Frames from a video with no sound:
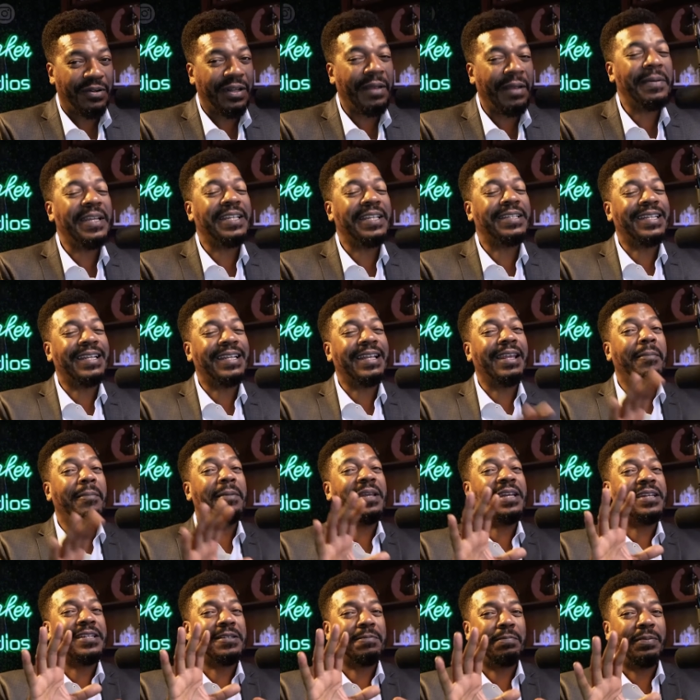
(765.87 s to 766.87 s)
me let me
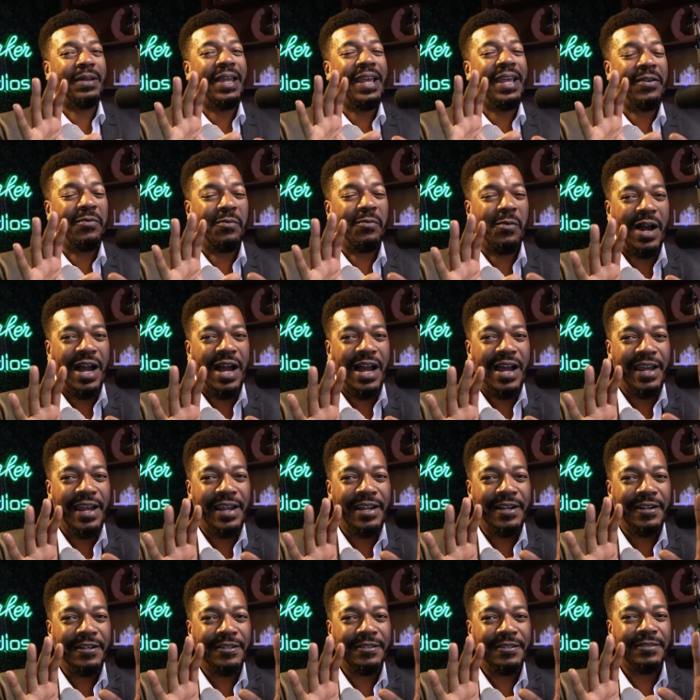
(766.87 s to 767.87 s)
explain why.
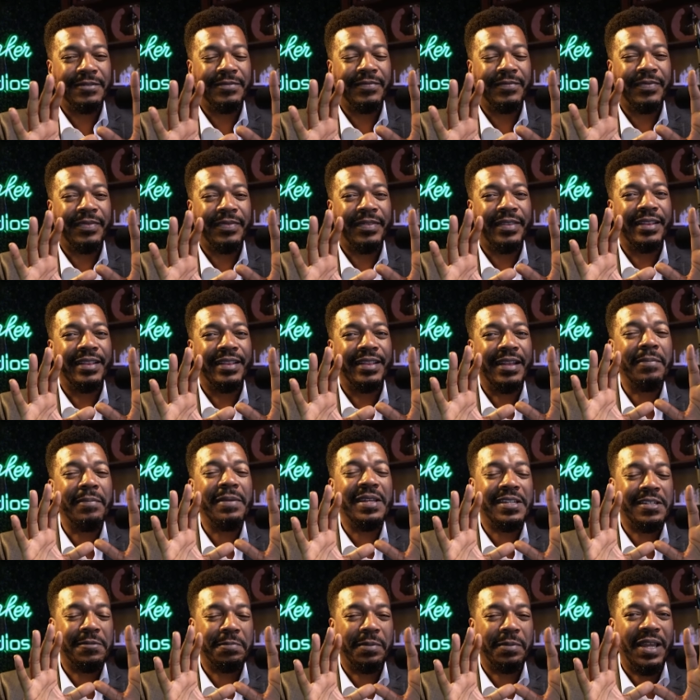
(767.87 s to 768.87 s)
Let me
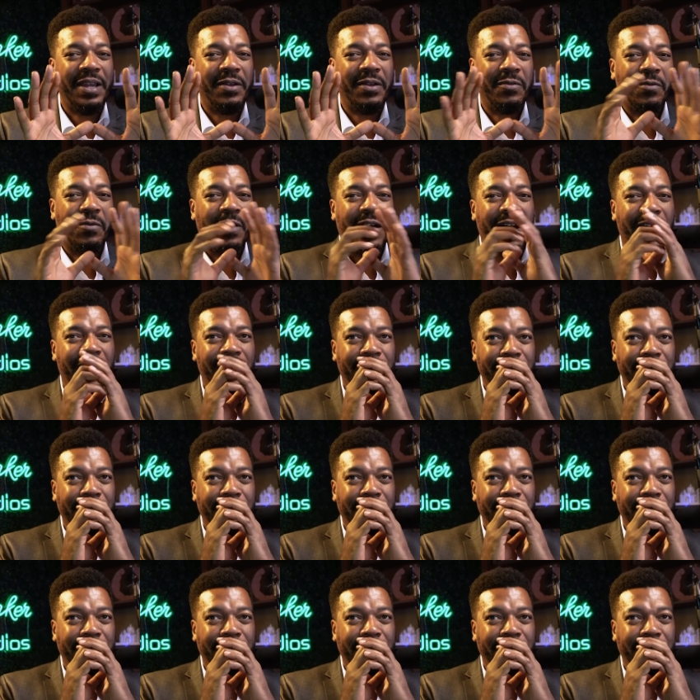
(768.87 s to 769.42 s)
explain why.